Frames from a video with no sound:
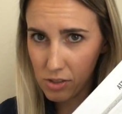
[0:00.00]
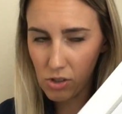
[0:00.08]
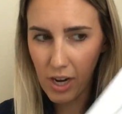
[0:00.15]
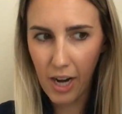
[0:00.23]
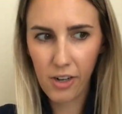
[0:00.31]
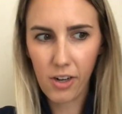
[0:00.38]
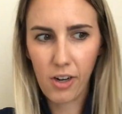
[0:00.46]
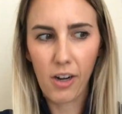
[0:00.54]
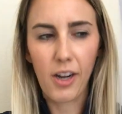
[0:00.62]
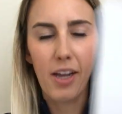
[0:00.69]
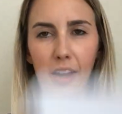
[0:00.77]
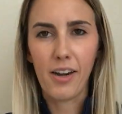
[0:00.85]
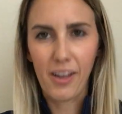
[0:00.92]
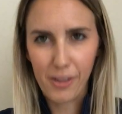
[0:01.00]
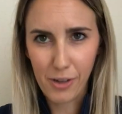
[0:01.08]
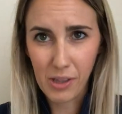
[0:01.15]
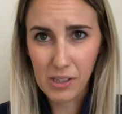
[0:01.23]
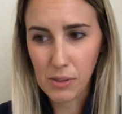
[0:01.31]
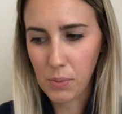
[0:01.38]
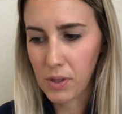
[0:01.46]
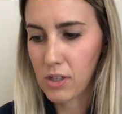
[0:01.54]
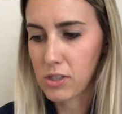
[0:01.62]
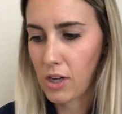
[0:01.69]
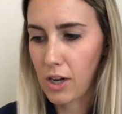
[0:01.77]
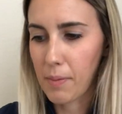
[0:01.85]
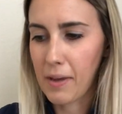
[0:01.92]
tracker and other things that we're going to
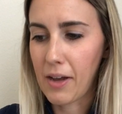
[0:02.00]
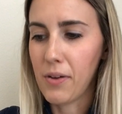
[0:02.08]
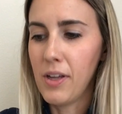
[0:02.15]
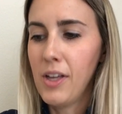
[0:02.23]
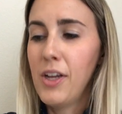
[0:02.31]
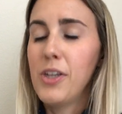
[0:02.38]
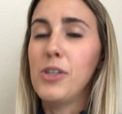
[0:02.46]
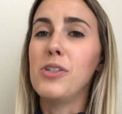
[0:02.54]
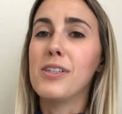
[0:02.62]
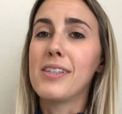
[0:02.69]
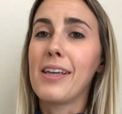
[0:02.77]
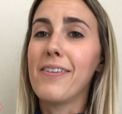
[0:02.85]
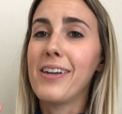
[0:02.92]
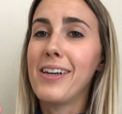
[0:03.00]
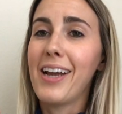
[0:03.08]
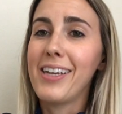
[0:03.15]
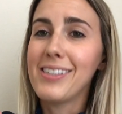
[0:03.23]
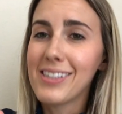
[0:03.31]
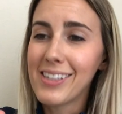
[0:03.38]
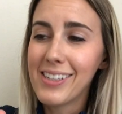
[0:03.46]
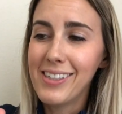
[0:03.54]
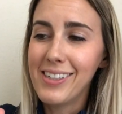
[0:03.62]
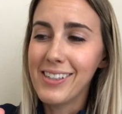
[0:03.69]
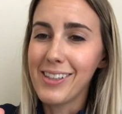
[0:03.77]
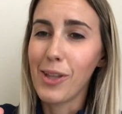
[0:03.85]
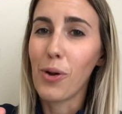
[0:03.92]
talk about, you just give it a nice
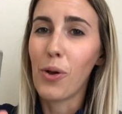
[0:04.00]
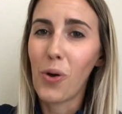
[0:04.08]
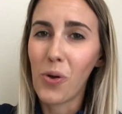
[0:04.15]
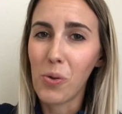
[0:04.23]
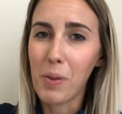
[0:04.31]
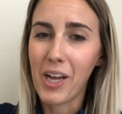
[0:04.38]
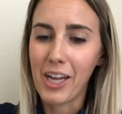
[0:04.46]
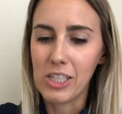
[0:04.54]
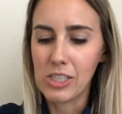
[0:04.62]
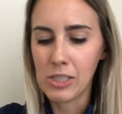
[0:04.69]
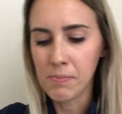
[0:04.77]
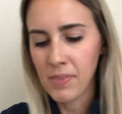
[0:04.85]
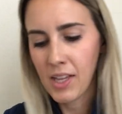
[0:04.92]
little hole punch.